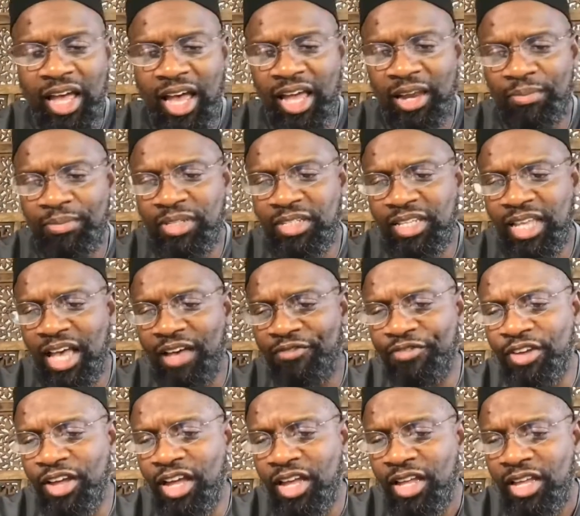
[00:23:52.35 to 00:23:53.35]

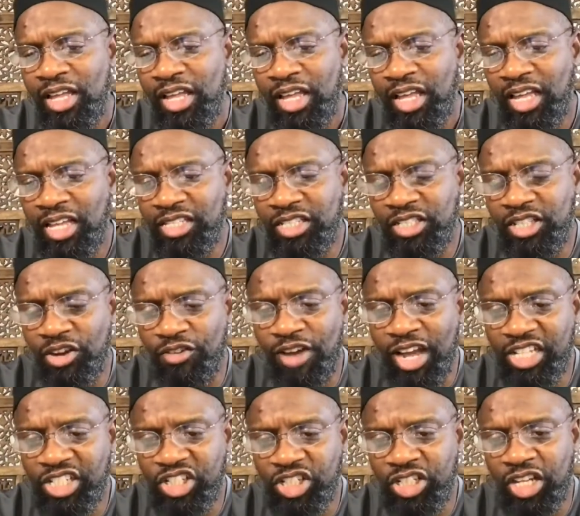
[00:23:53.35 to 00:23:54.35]
Al-musafa is
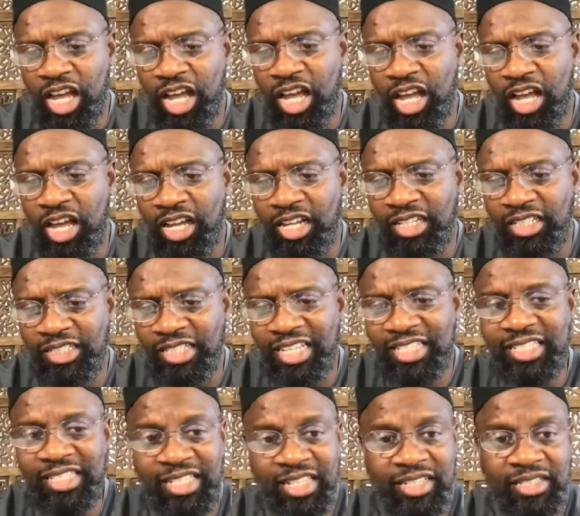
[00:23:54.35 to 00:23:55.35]
direct
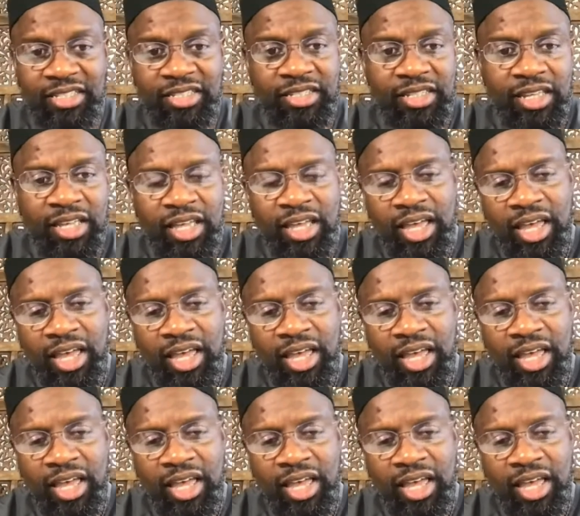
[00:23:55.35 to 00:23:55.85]
distance,